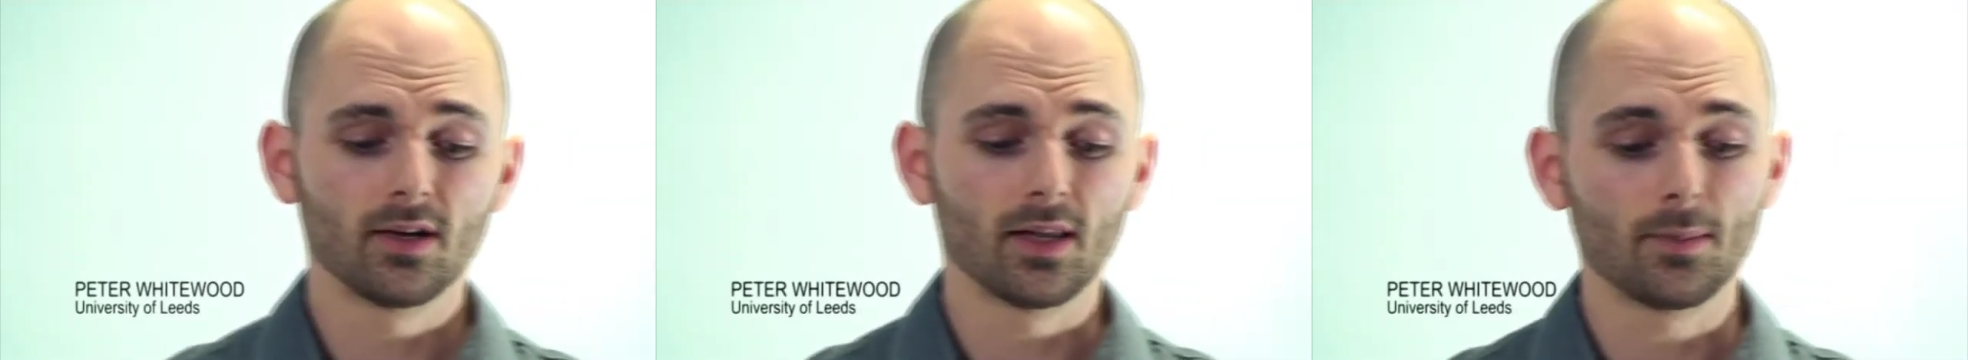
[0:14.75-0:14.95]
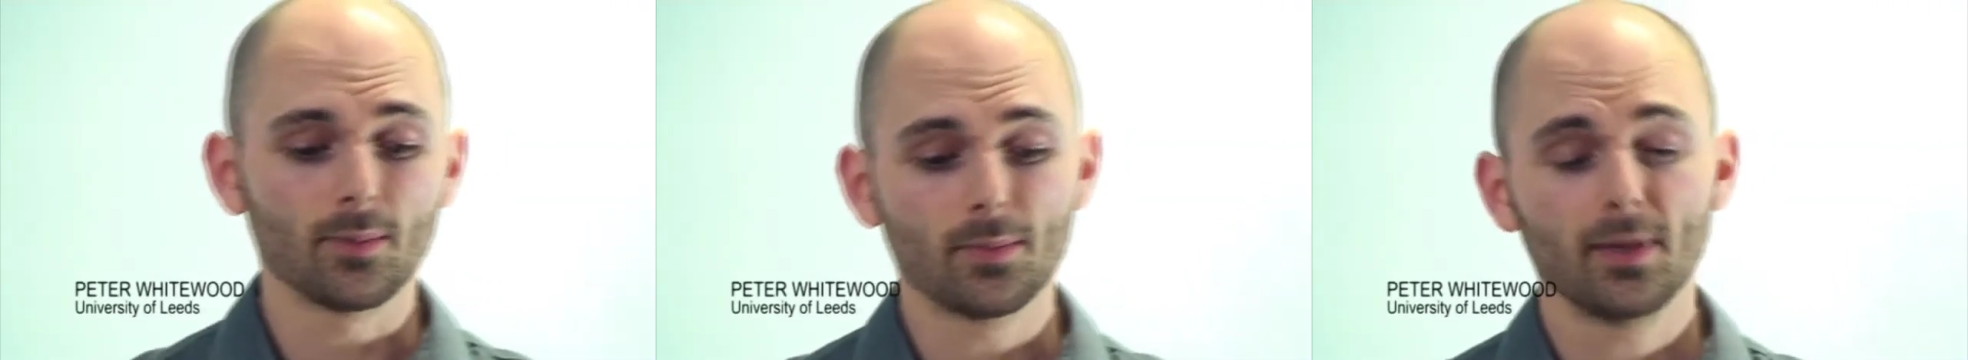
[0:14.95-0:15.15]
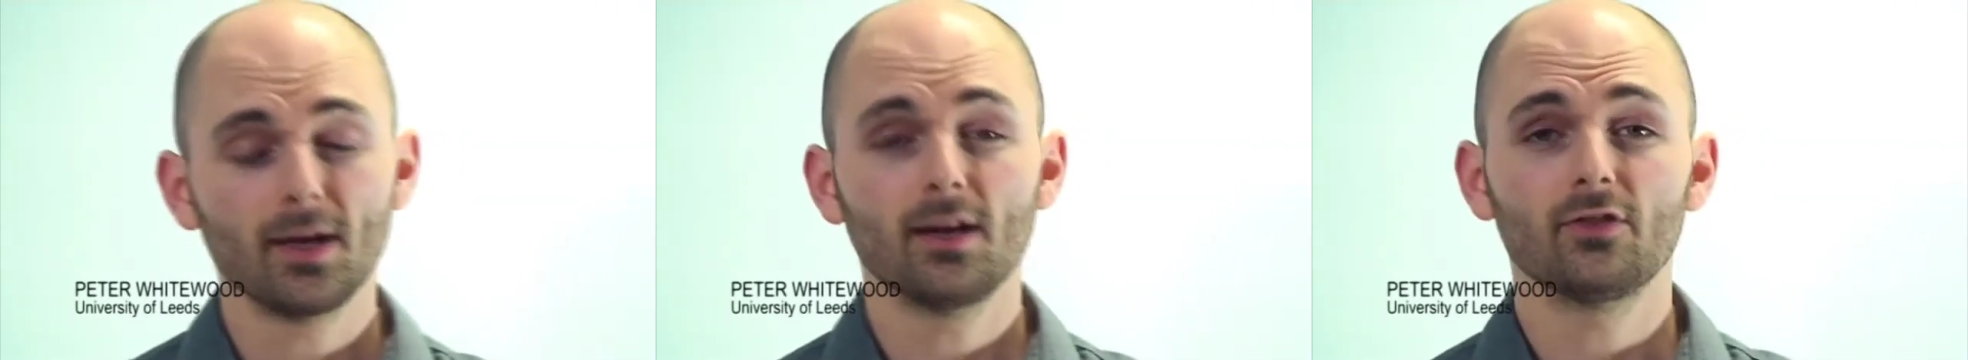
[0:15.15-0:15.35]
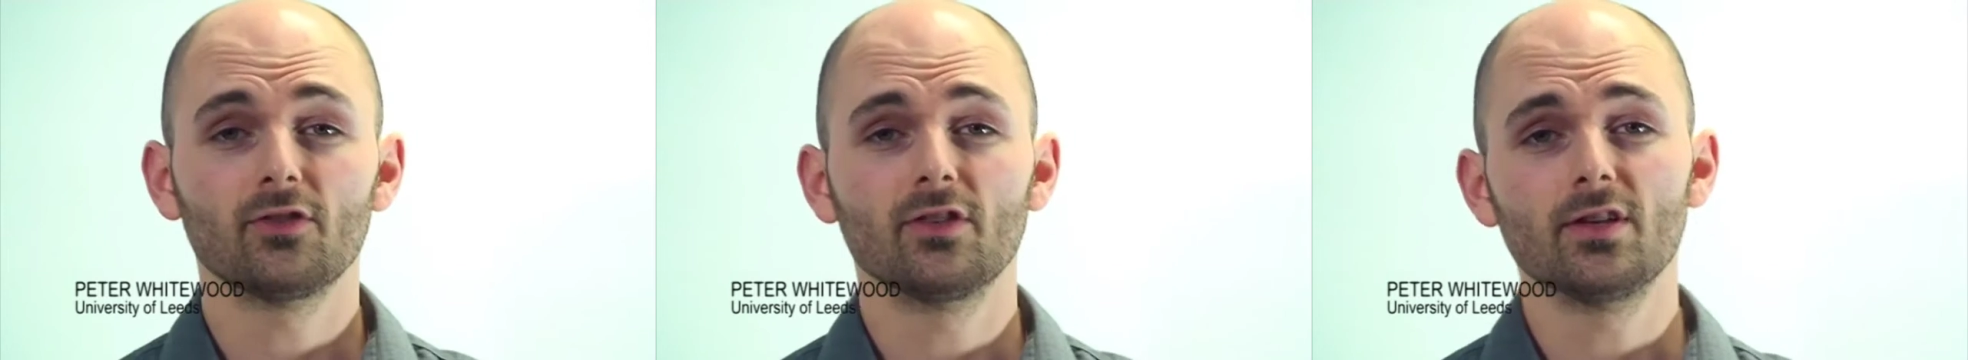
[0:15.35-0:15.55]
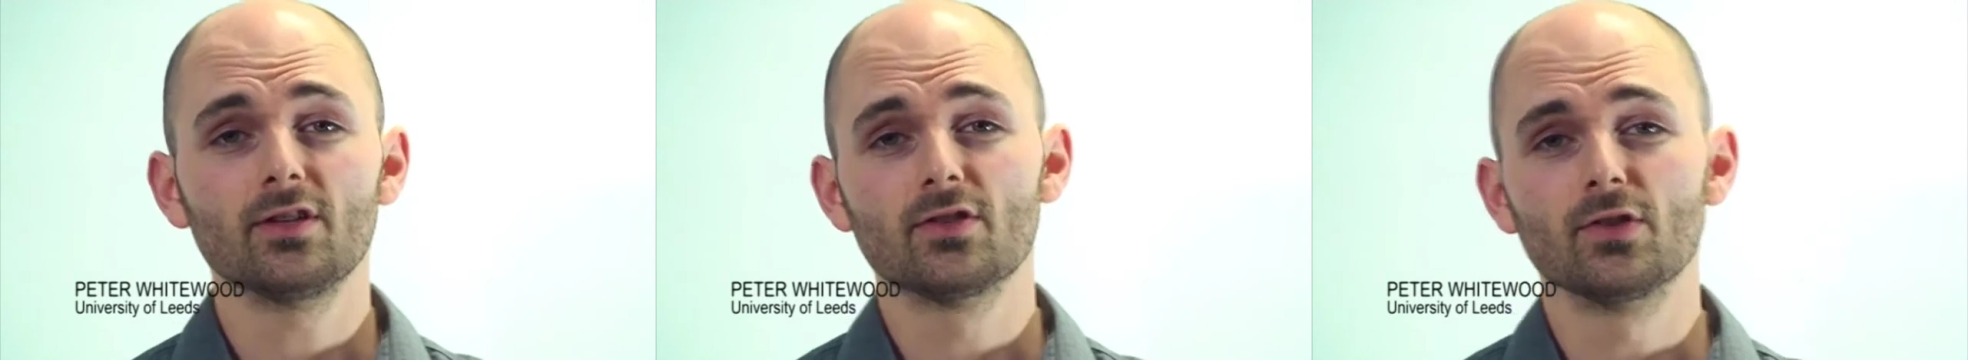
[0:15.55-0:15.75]
and I'm a
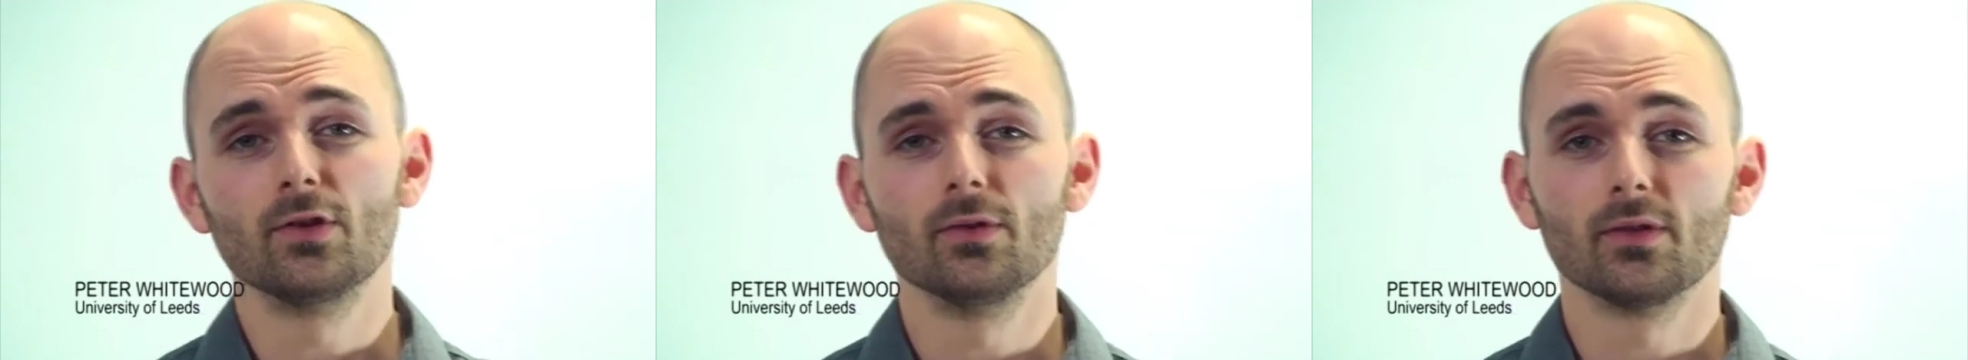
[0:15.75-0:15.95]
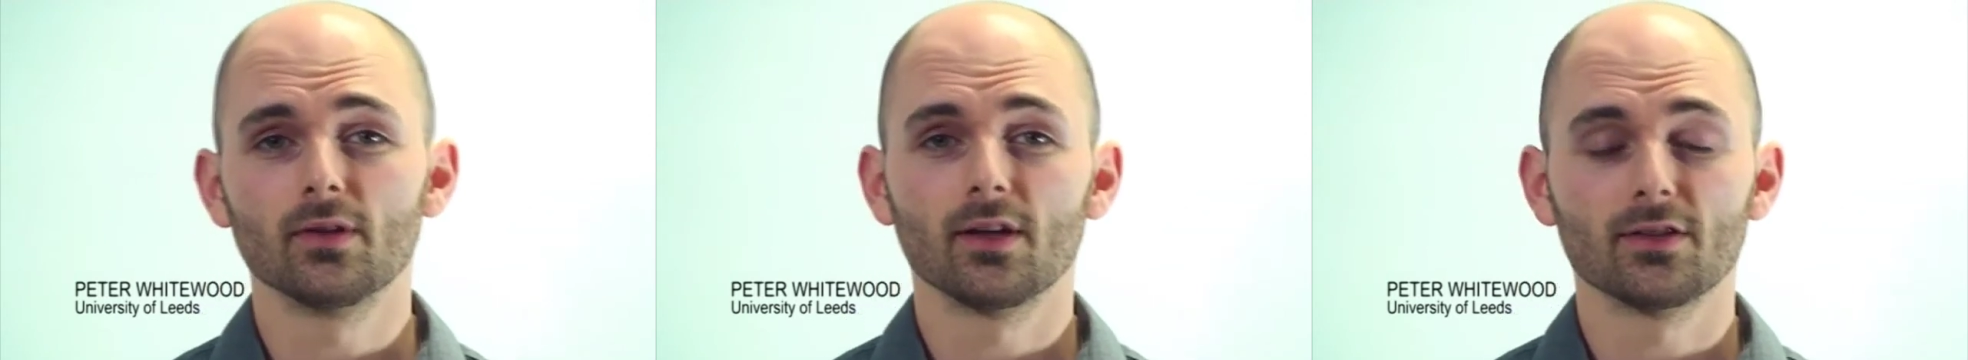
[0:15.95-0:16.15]
PhD student